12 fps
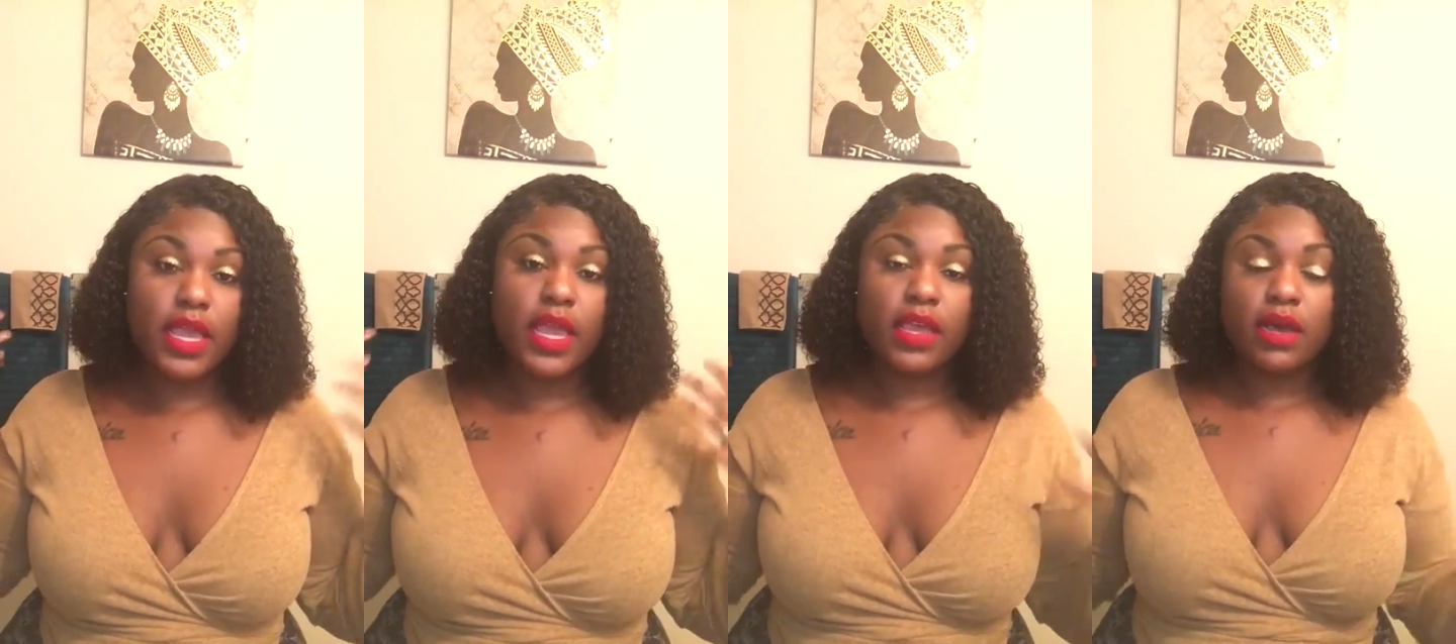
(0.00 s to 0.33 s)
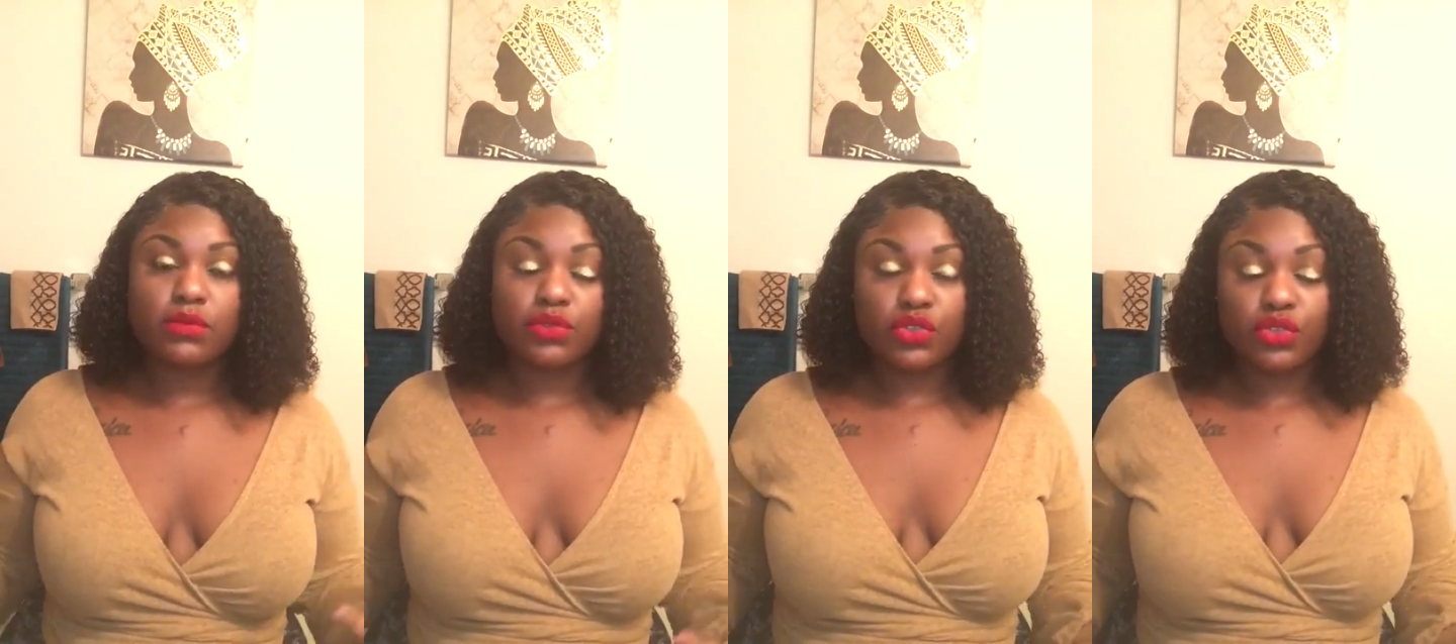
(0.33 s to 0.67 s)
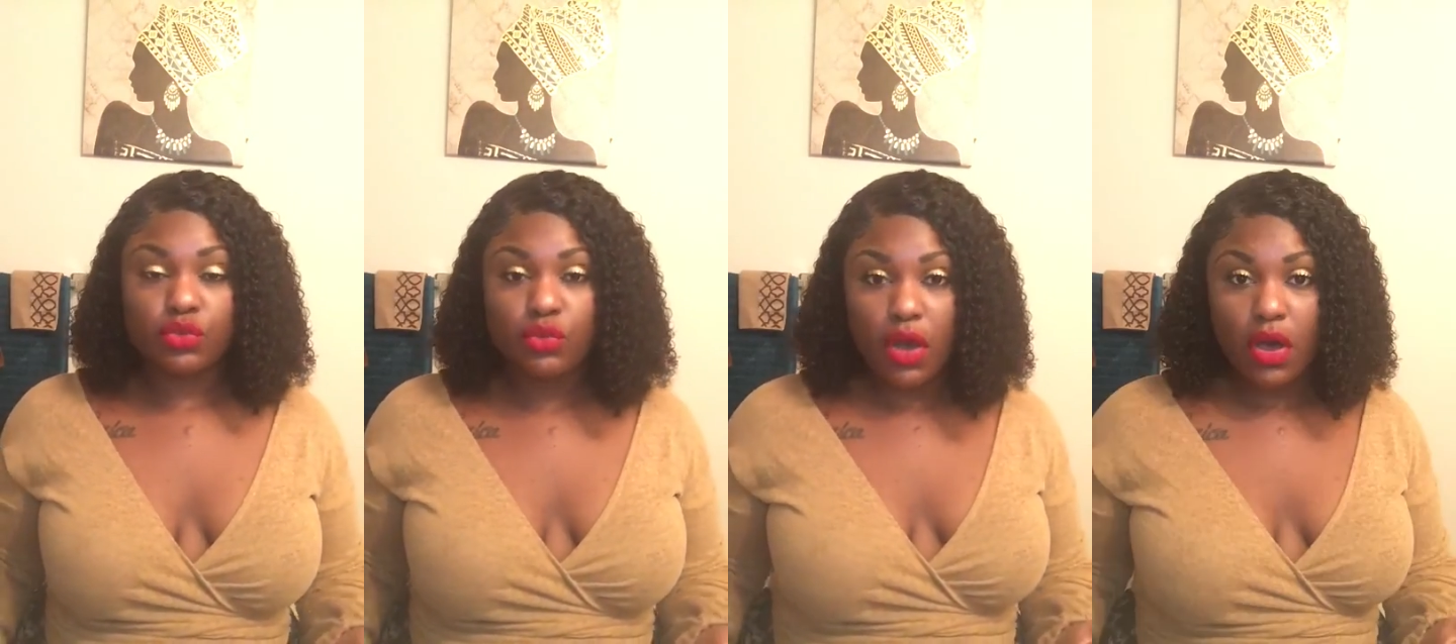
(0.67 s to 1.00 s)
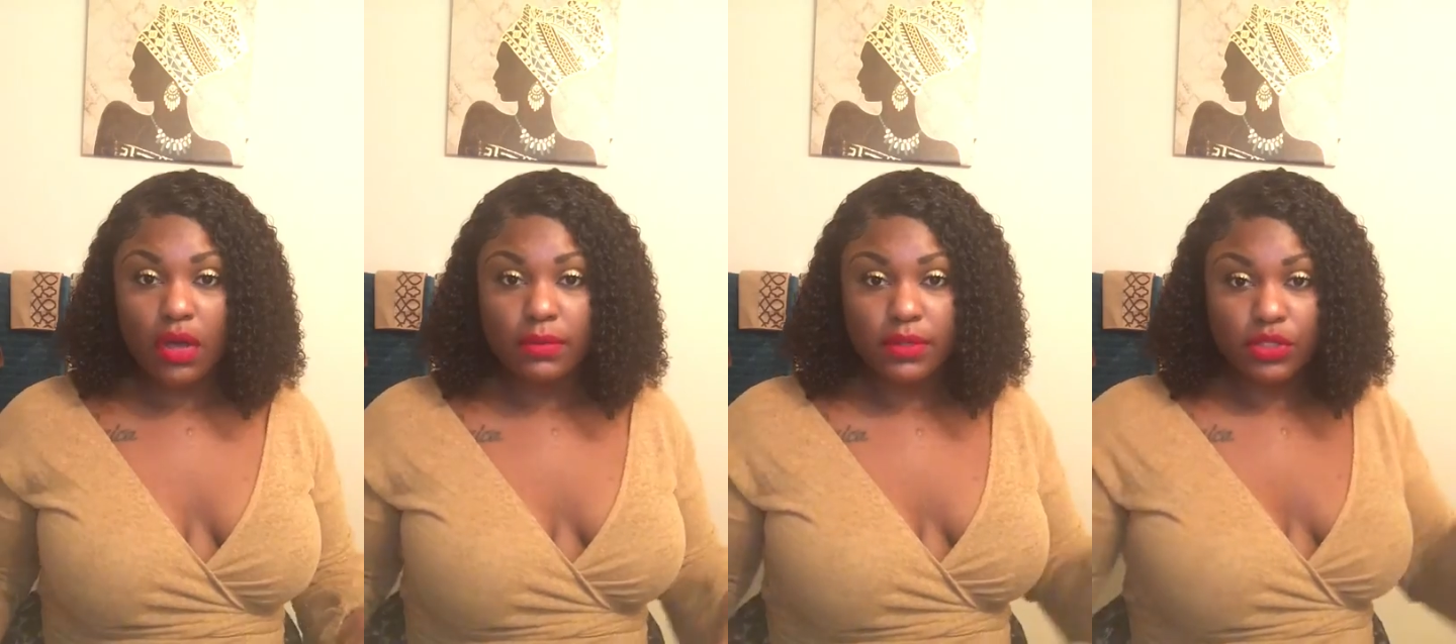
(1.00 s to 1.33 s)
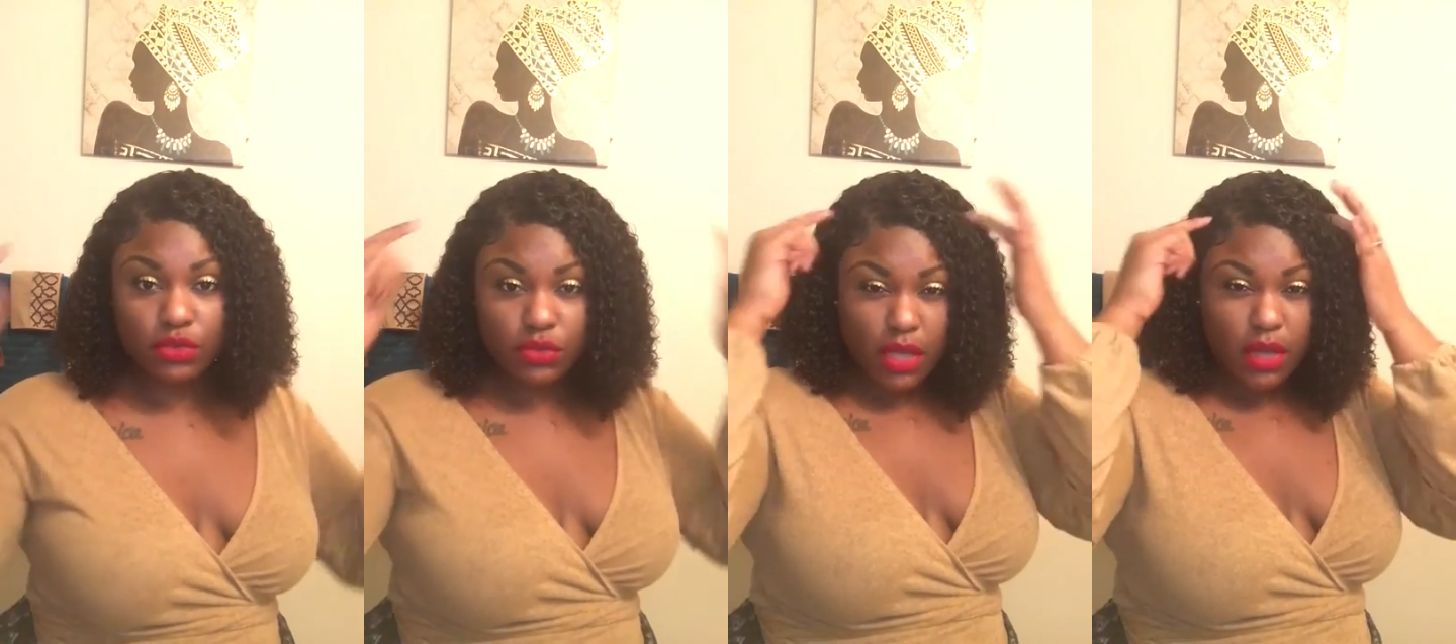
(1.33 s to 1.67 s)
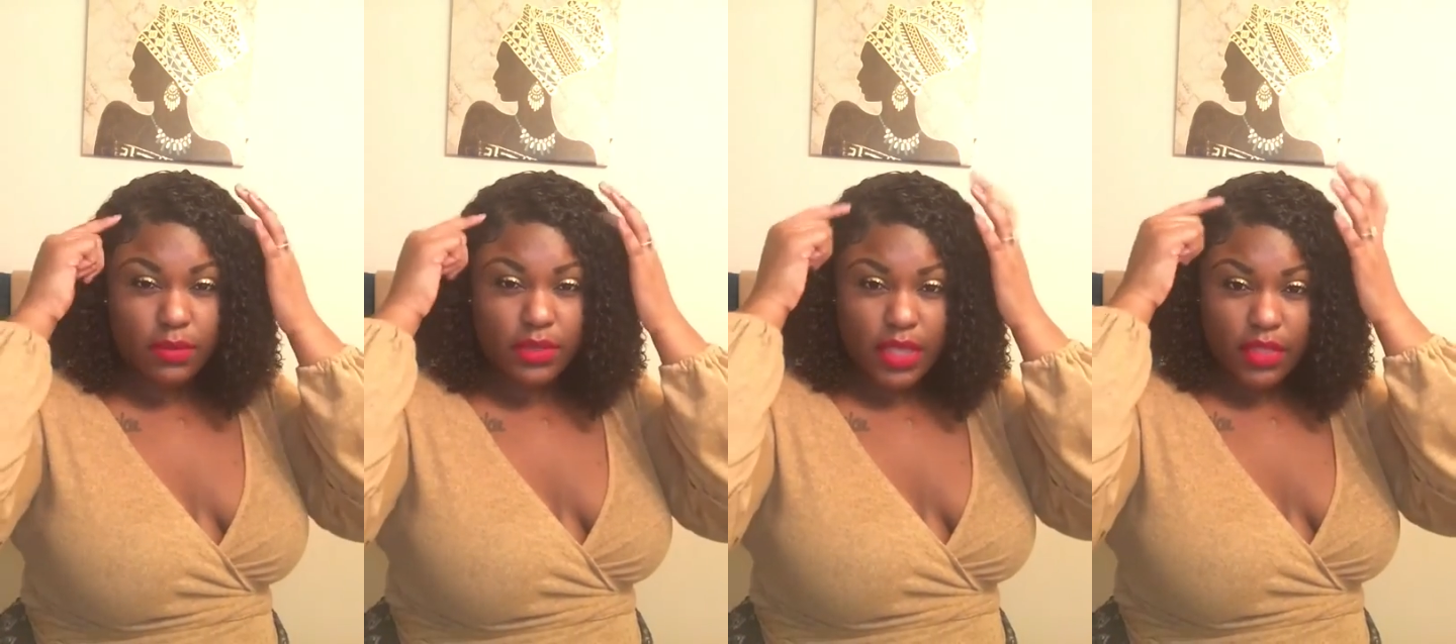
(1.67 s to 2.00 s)
It comes with two combs, two
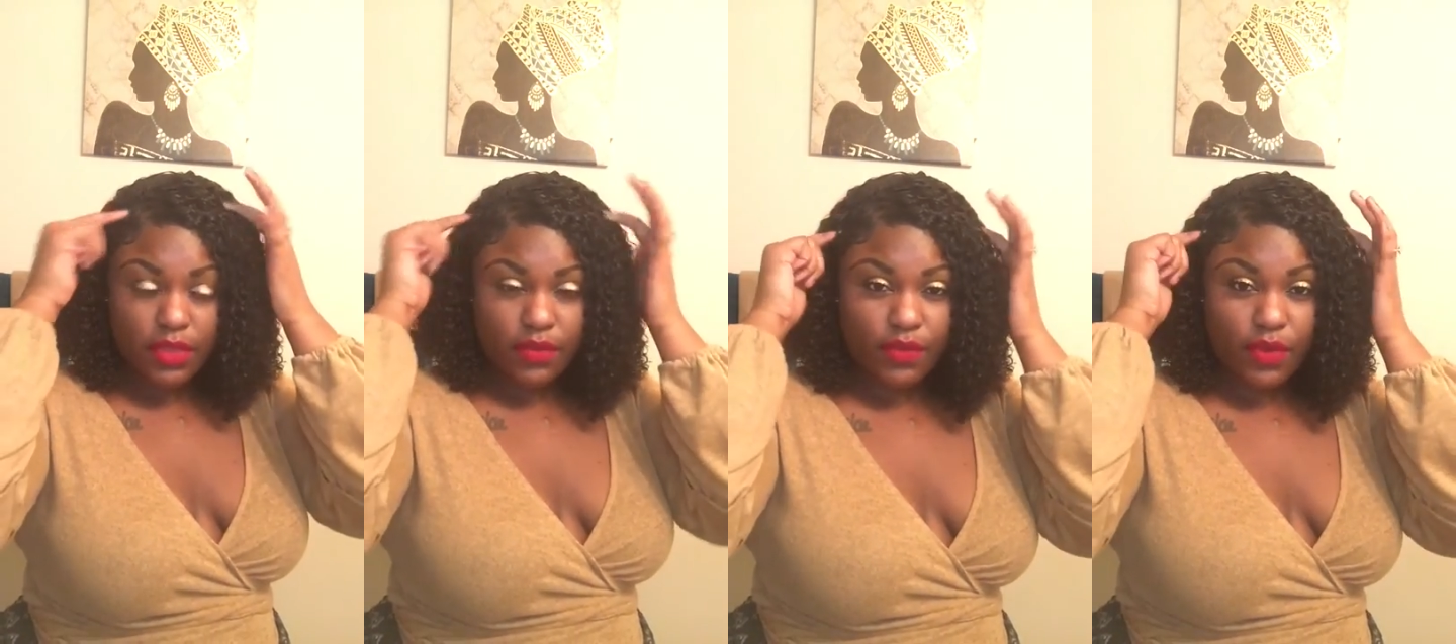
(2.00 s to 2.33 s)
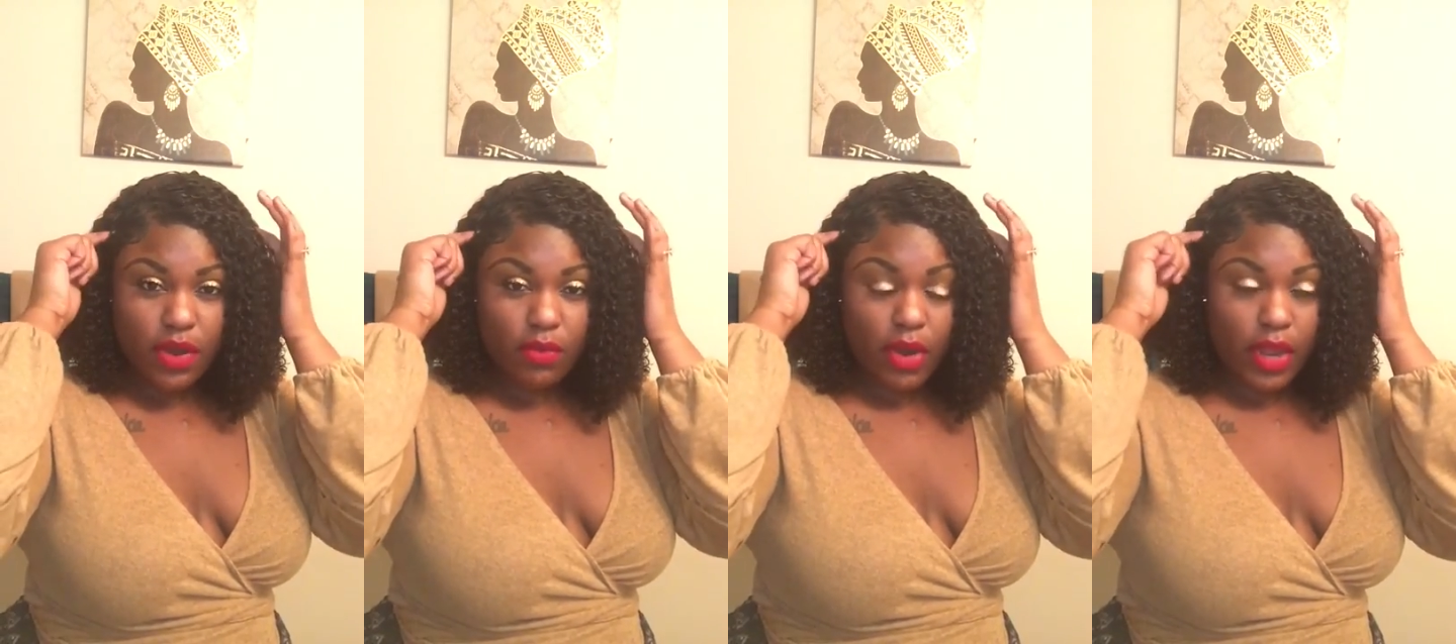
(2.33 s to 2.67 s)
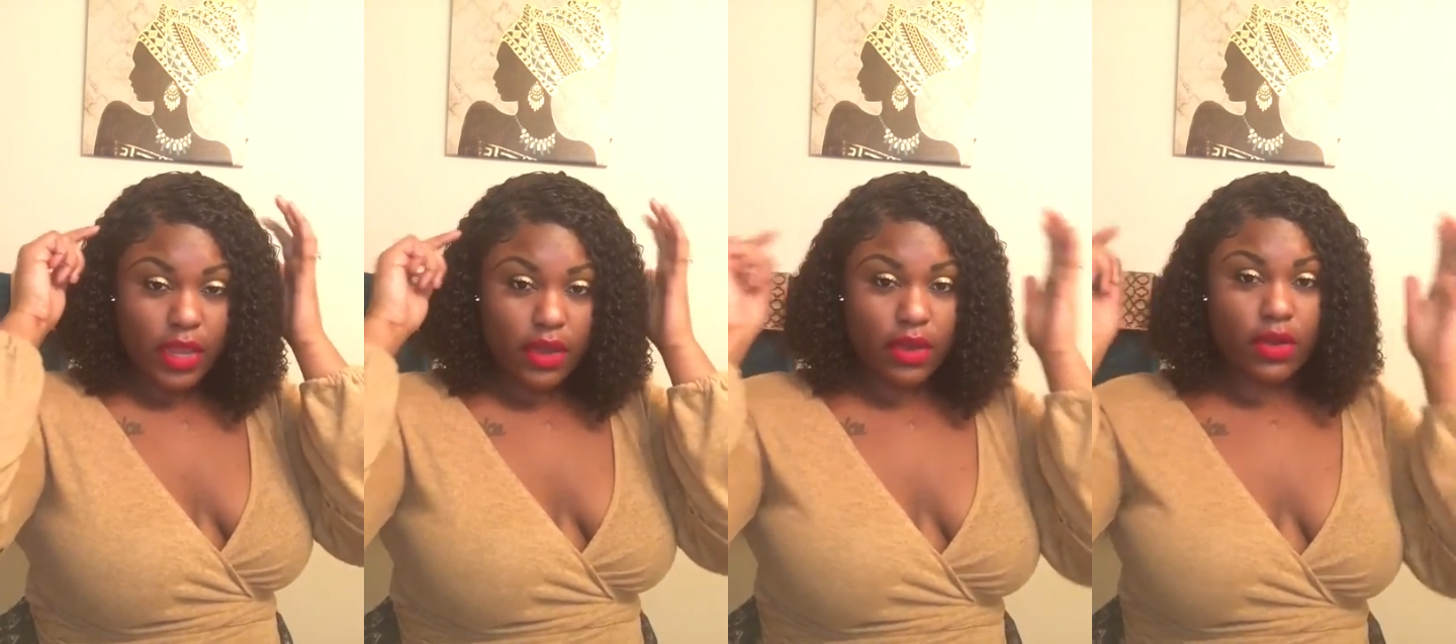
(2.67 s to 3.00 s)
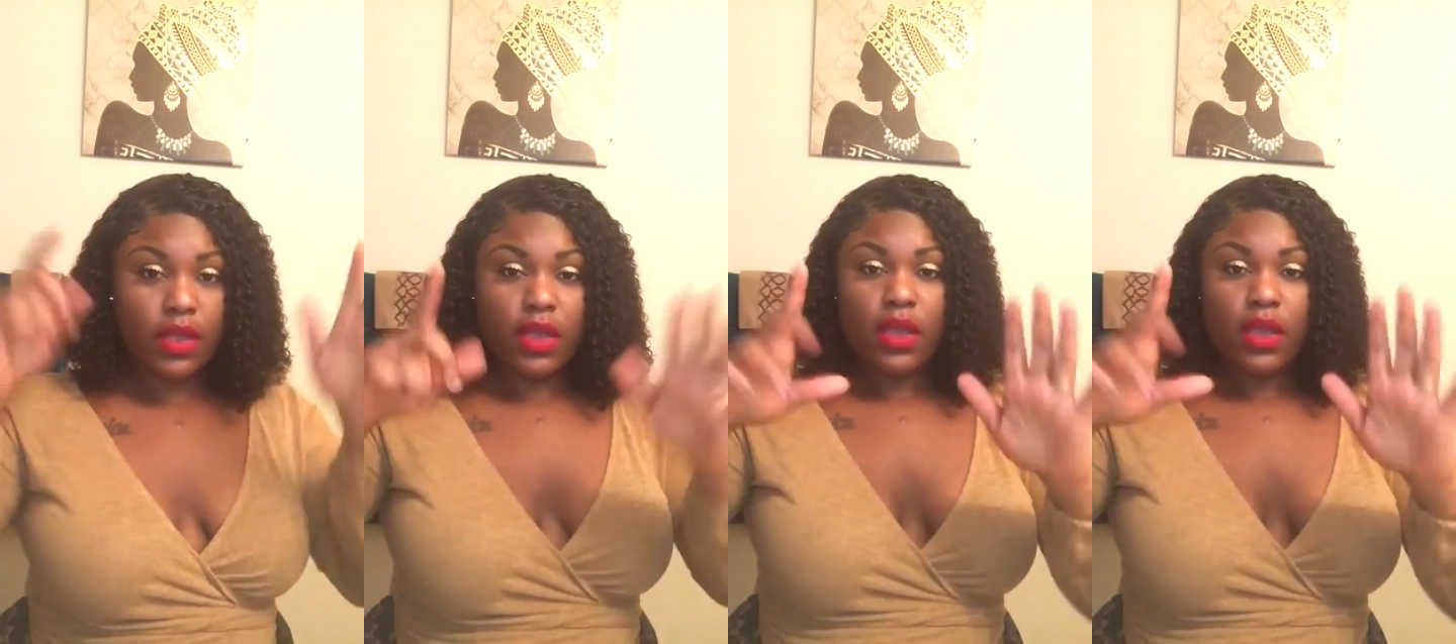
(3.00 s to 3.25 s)
combs in the front right here.